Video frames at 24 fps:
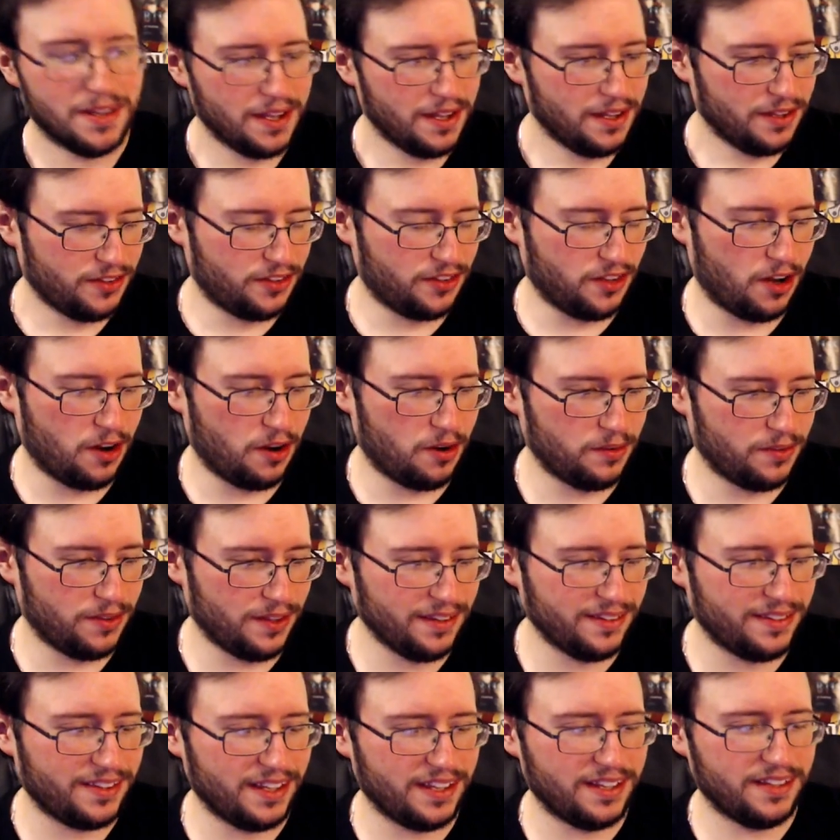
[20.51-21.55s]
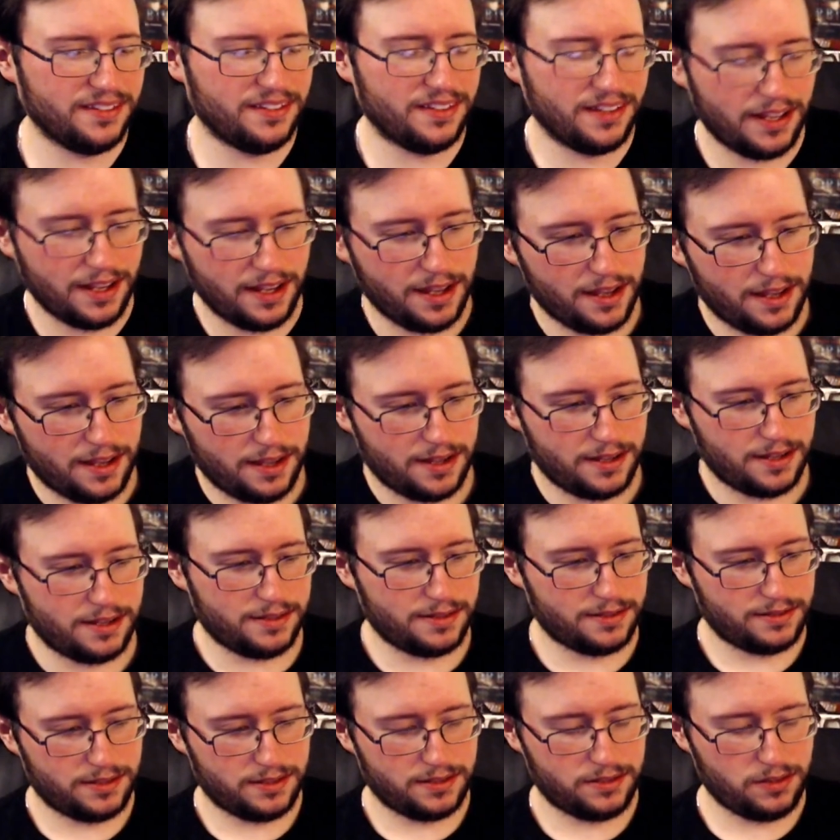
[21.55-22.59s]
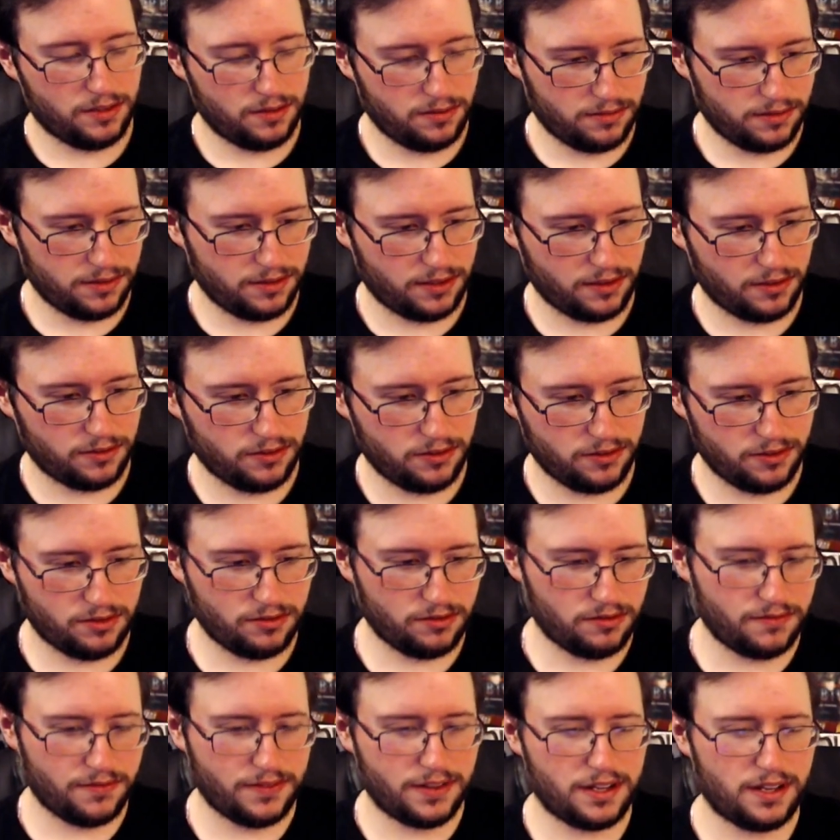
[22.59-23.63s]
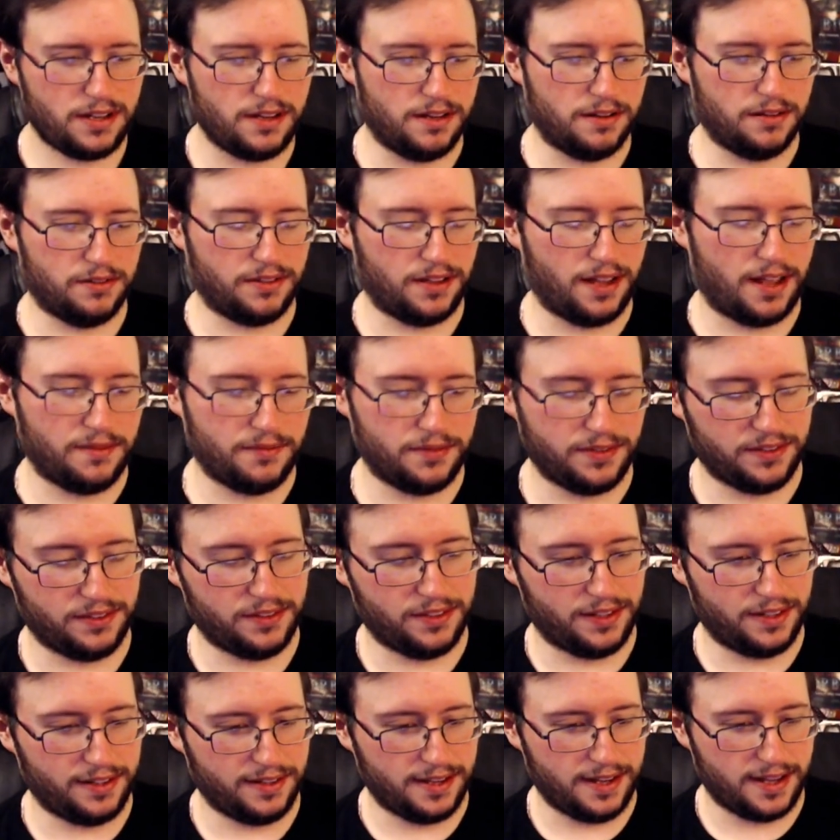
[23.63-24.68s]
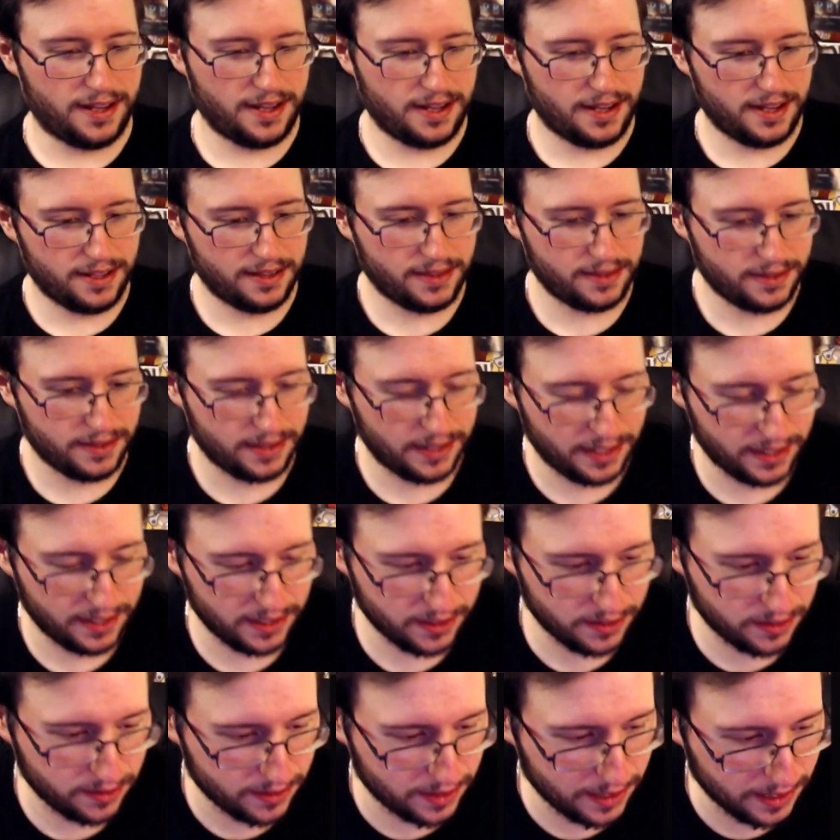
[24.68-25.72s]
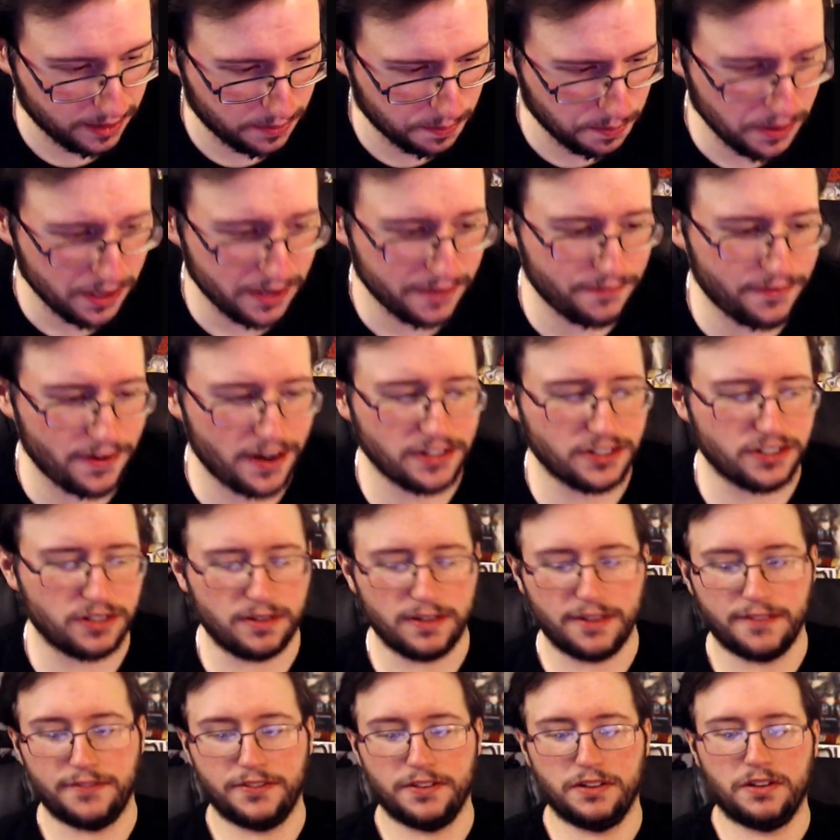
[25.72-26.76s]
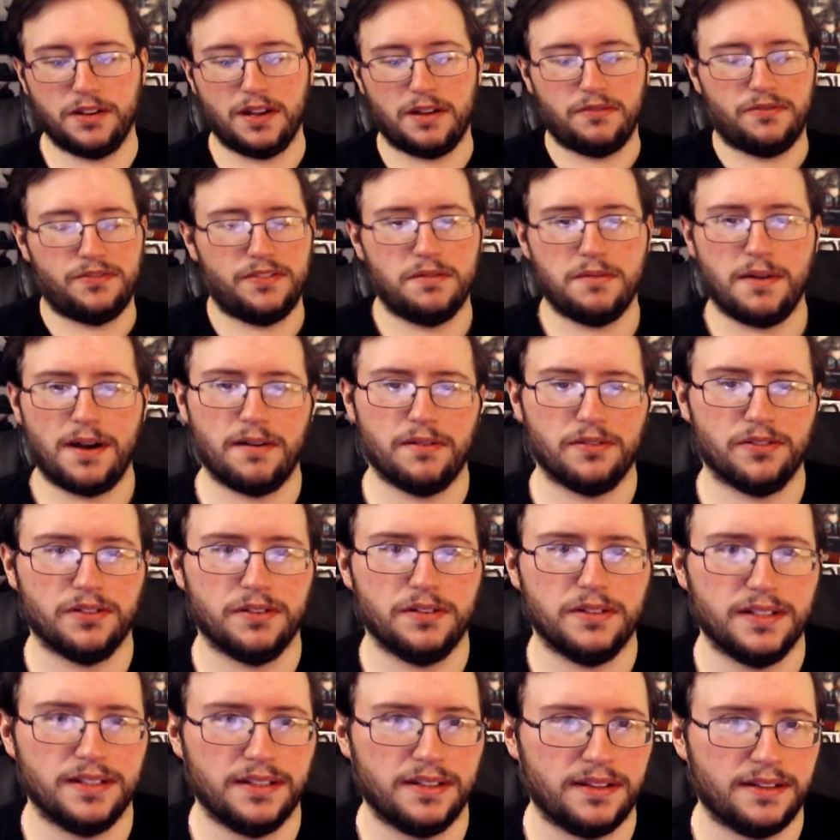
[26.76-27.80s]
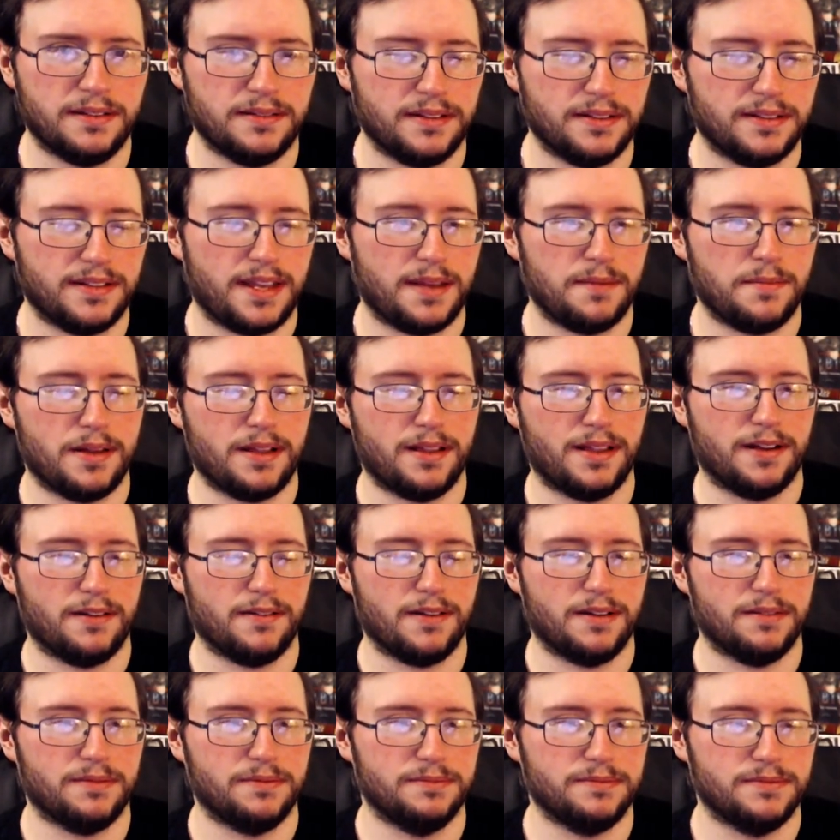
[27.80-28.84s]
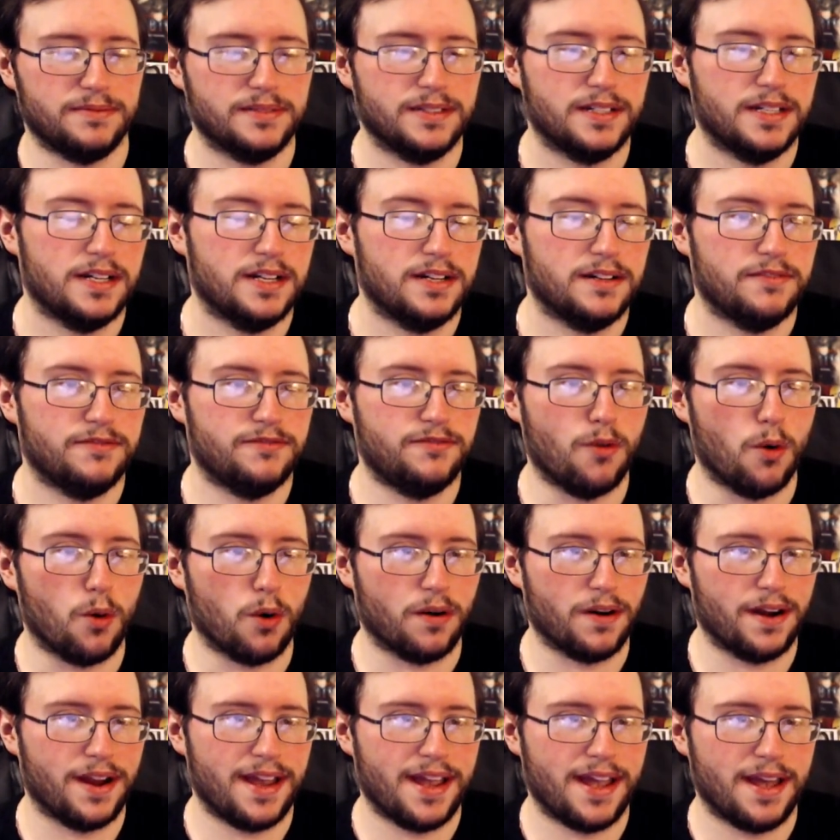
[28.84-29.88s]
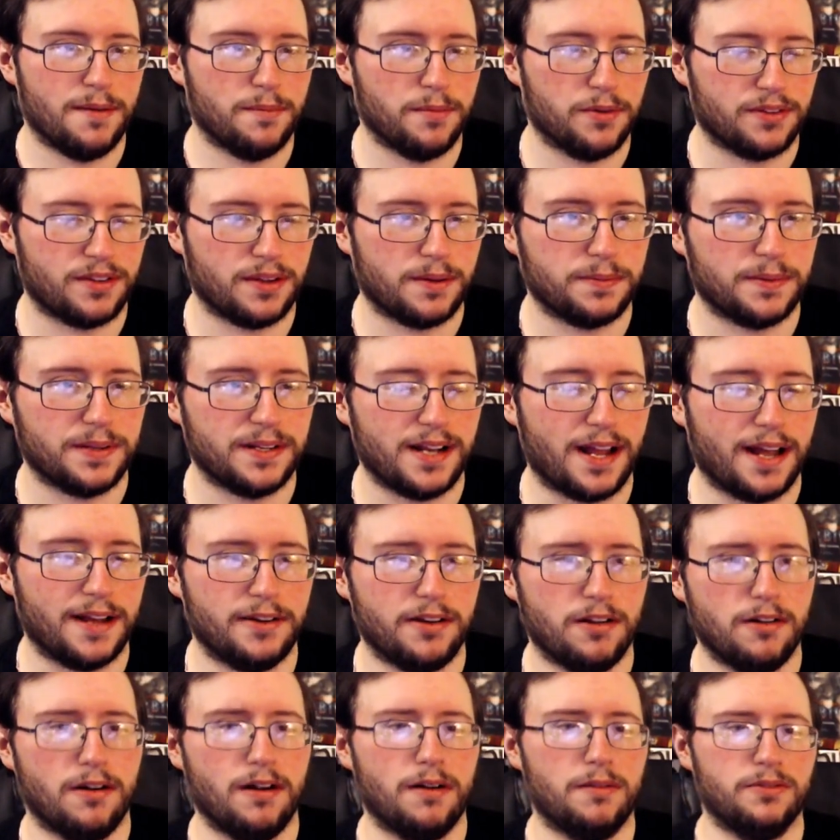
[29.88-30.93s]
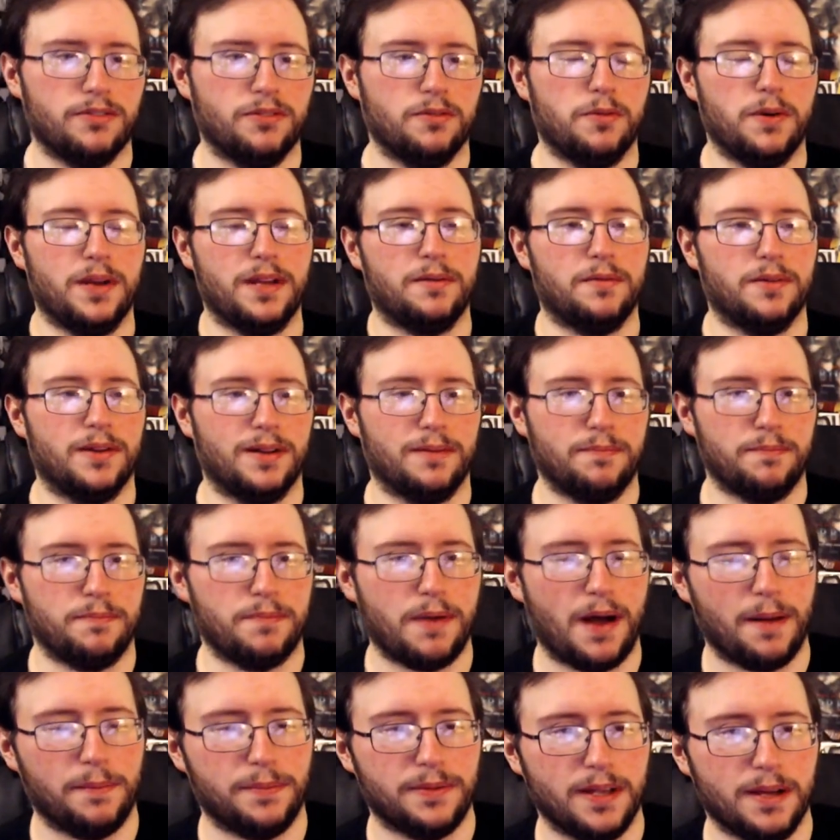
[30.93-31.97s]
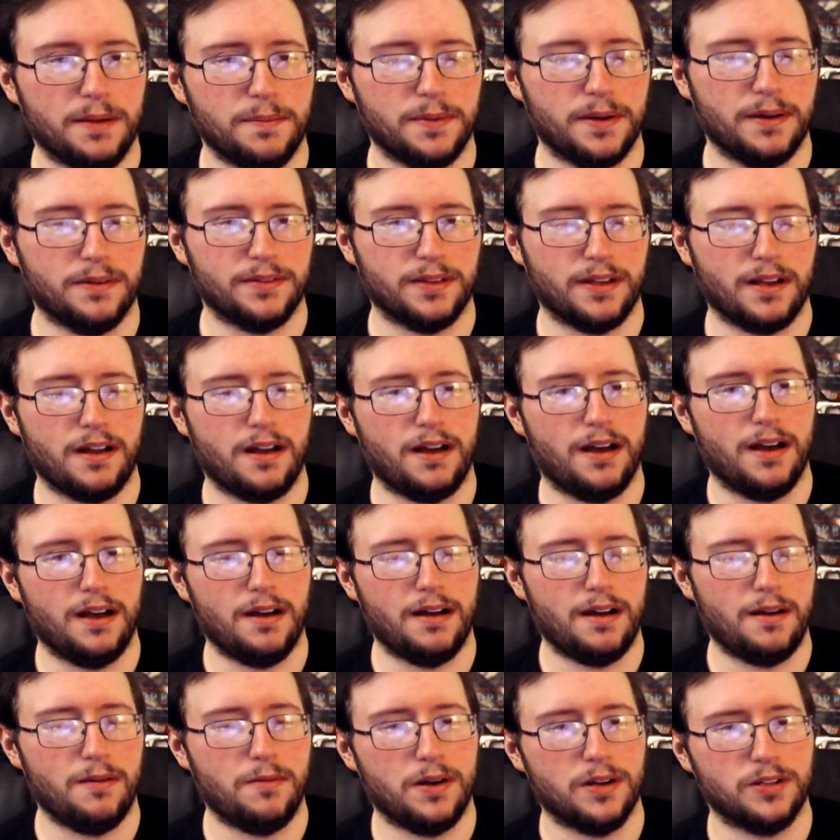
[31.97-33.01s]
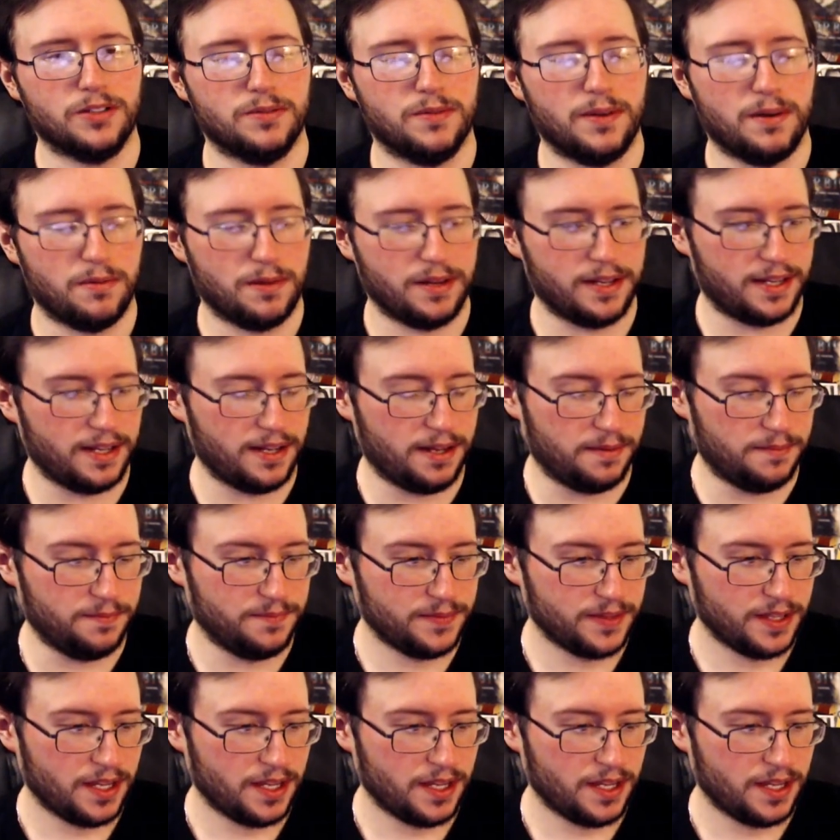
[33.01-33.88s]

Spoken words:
So this is the newest Unusual Videos, obviously. And it's pretty fresh, only a few hours old. I think this came out like around 4 a.m. or something. I know I was awake when it popped up, and I was like, oh, I'll watch when I wake up.